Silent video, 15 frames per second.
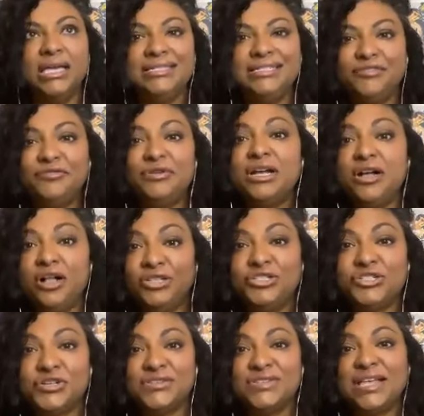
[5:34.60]
different
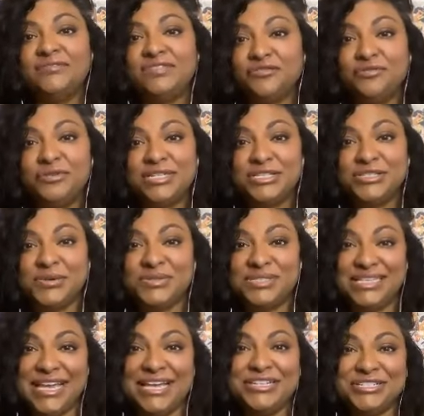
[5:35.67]
cultures have different
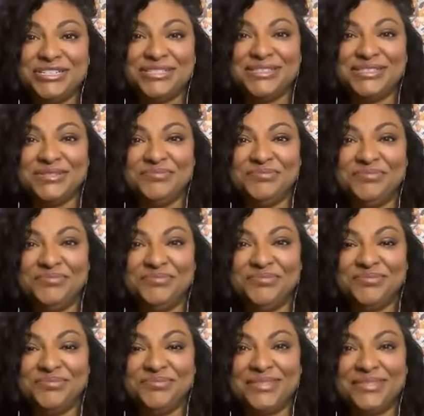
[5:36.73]
associations
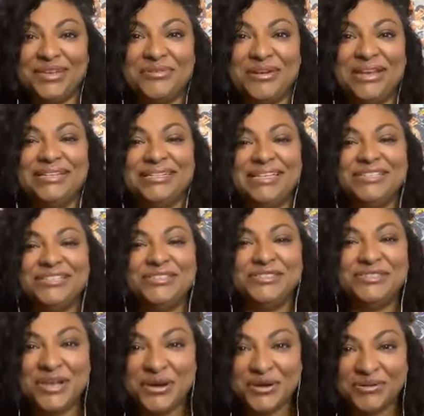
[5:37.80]
right
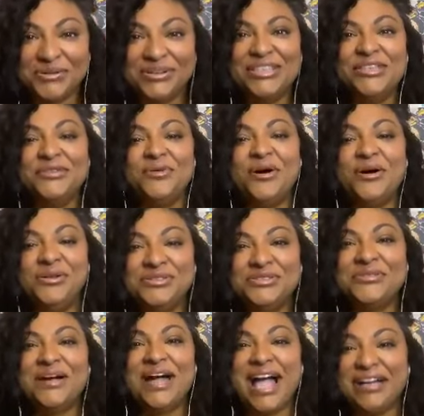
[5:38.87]
so you
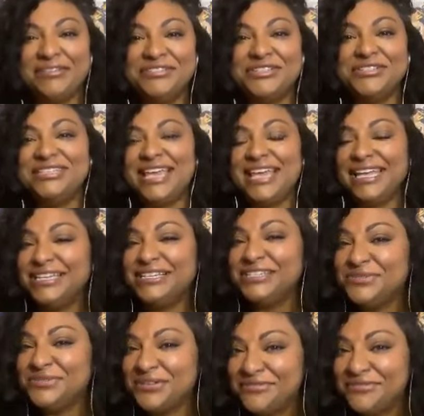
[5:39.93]
also have to take
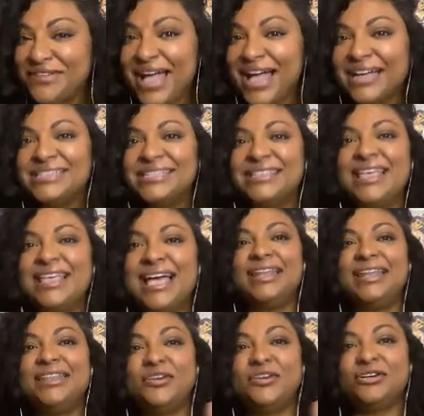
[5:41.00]
into a fact
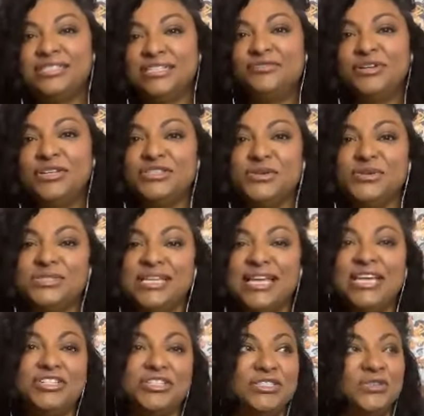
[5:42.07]
that there are different
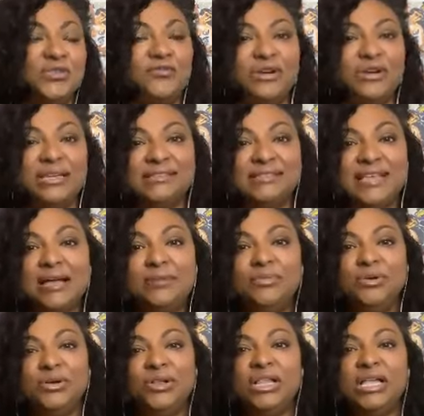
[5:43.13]
associations so for
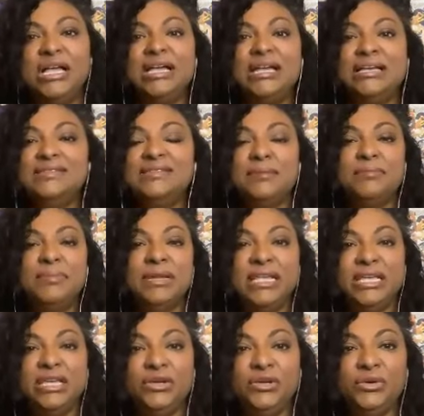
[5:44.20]
example
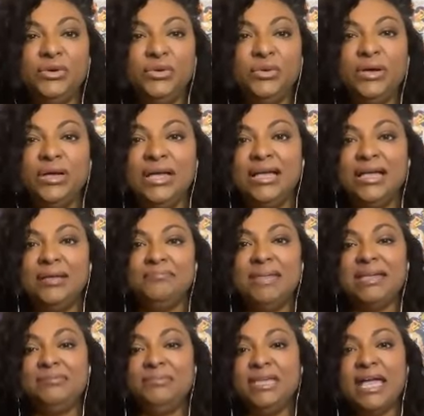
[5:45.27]
somebody who
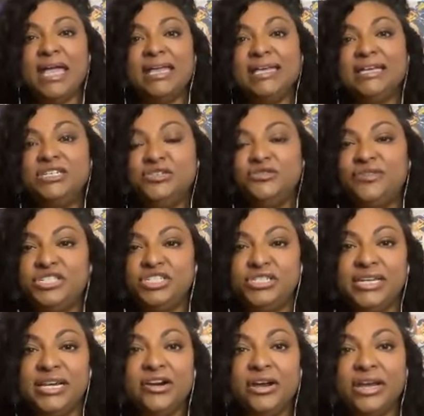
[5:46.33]
may be a hindu
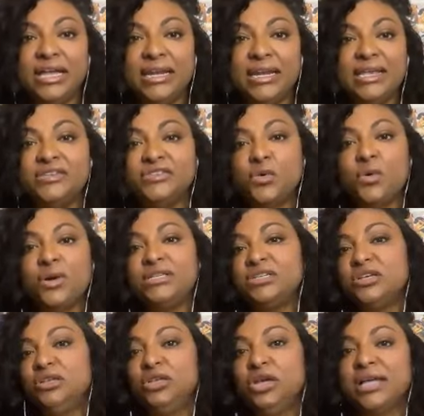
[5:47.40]
vegetarian is going
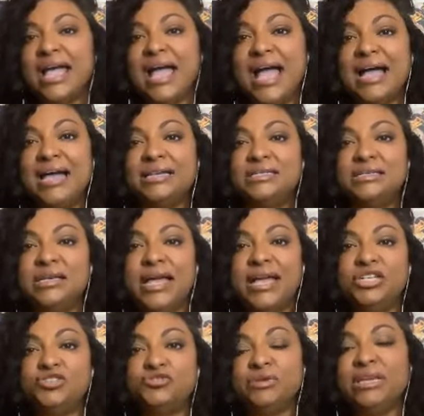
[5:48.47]
to look at
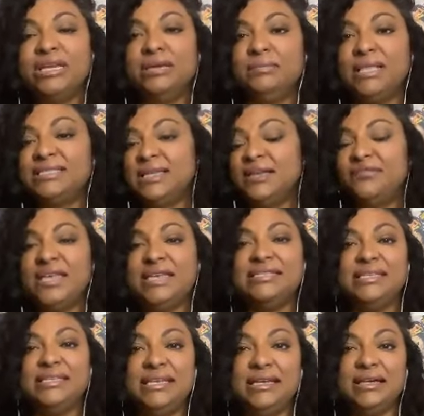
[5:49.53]
a dream let's say if they
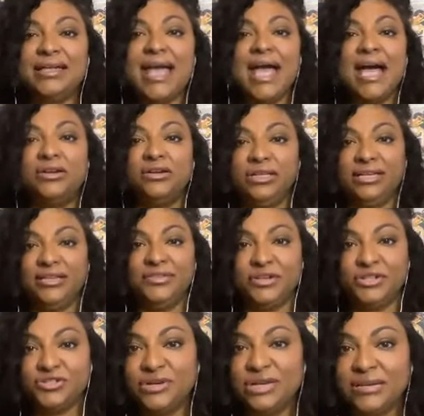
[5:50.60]
see cattle in
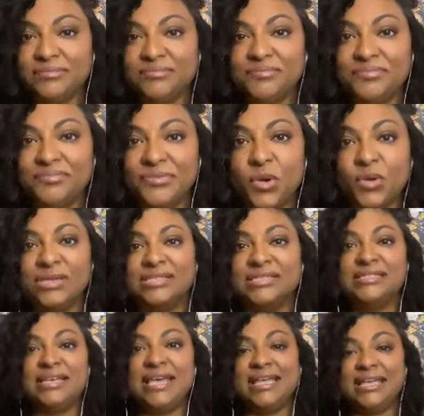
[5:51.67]
their dream or a
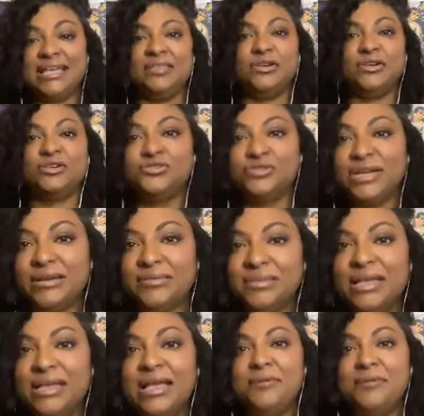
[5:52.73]
steak in their dream